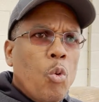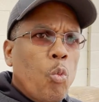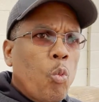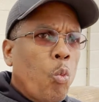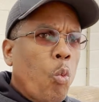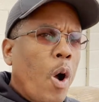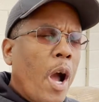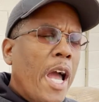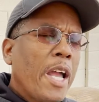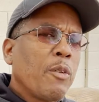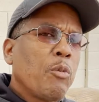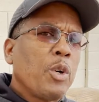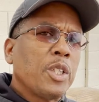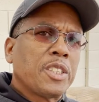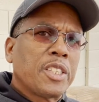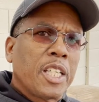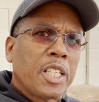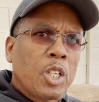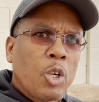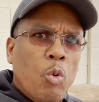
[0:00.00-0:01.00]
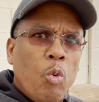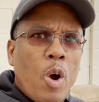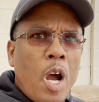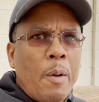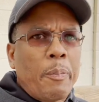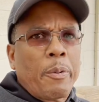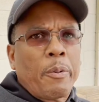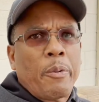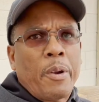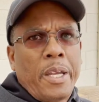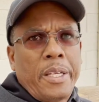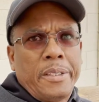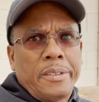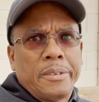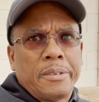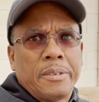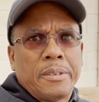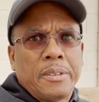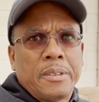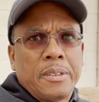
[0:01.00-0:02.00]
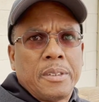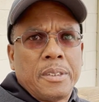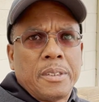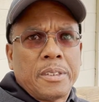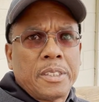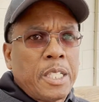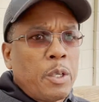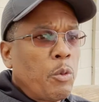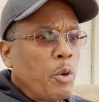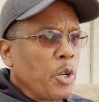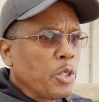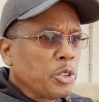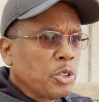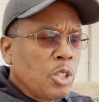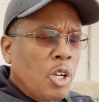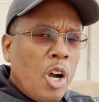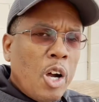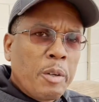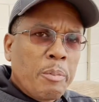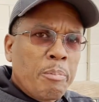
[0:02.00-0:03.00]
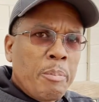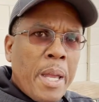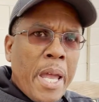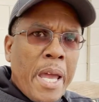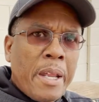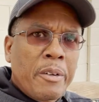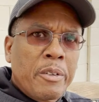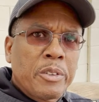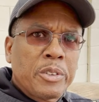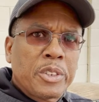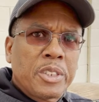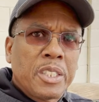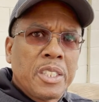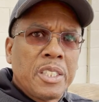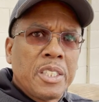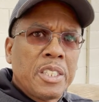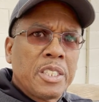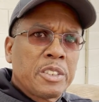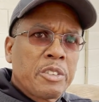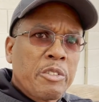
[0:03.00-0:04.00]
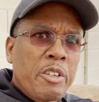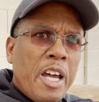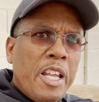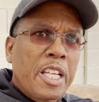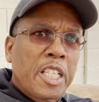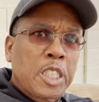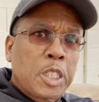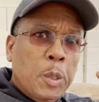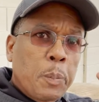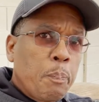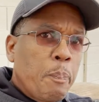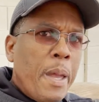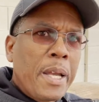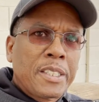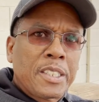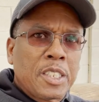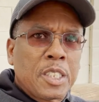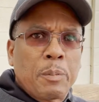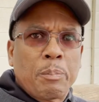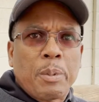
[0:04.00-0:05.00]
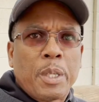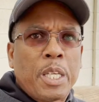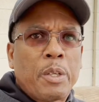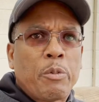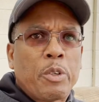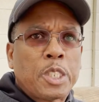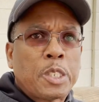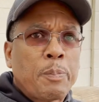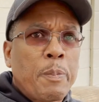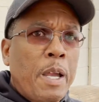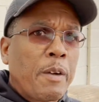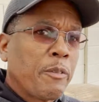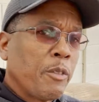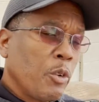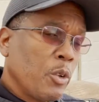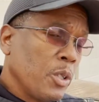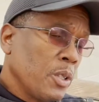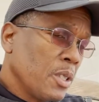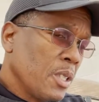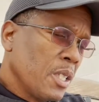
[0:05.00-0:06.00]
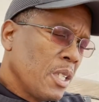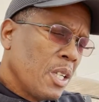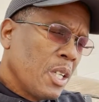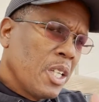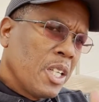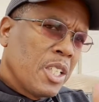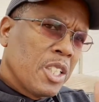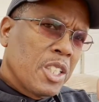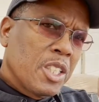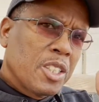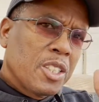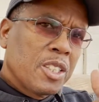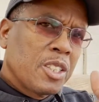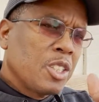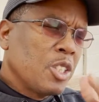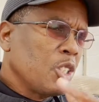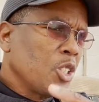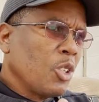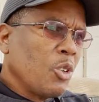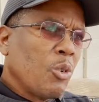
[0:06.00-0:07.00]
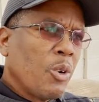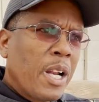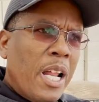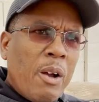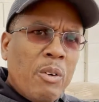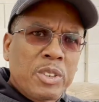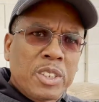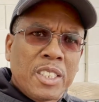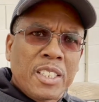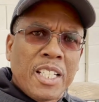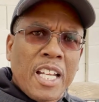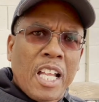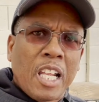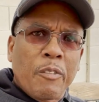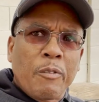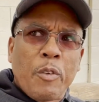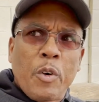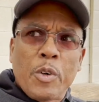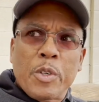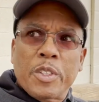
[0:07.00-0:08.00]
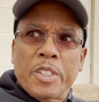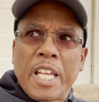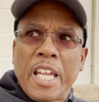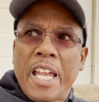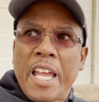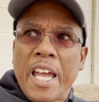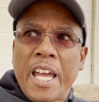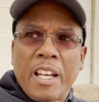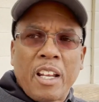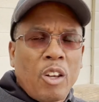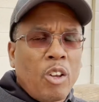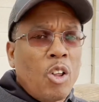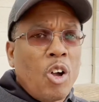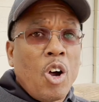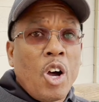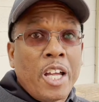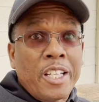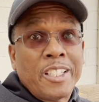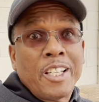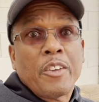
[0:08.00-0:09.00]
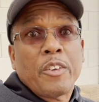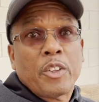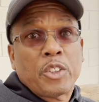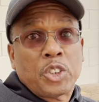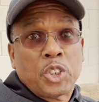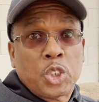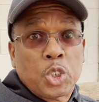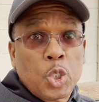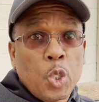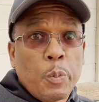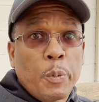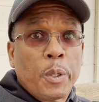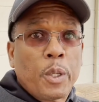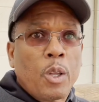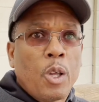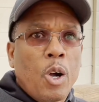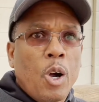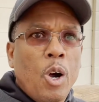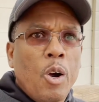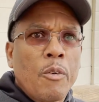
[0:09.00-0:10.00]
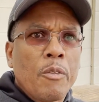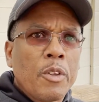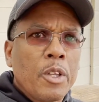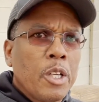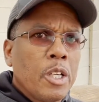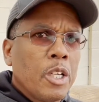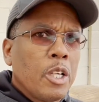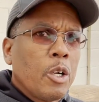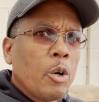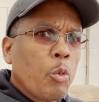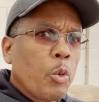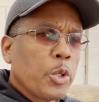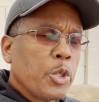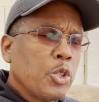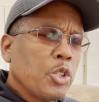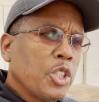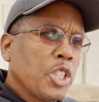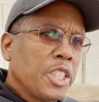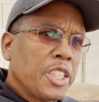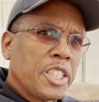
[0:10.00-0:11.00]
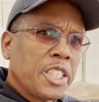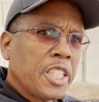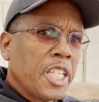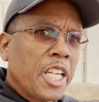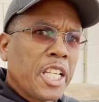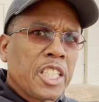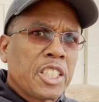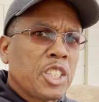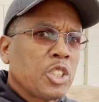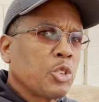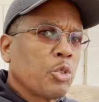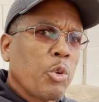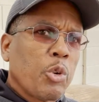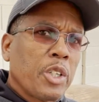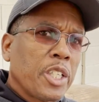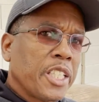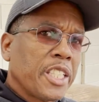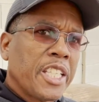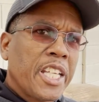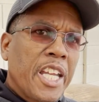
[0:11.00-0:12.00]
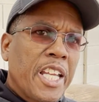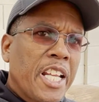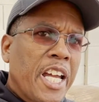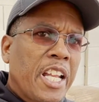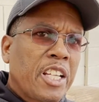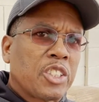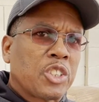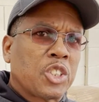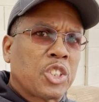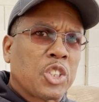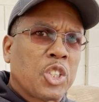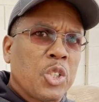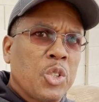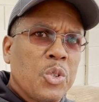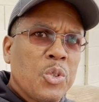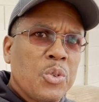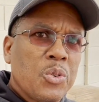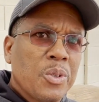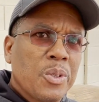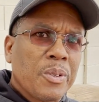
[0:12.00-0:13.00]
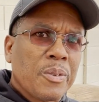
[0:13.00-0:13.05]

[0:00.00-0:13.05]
Why would they cooperate? They weren't taught manners. They're not expected to be respectful. When I was in California, they had a law, another stupid law, where you couldn't kick a disorderly kid out of school.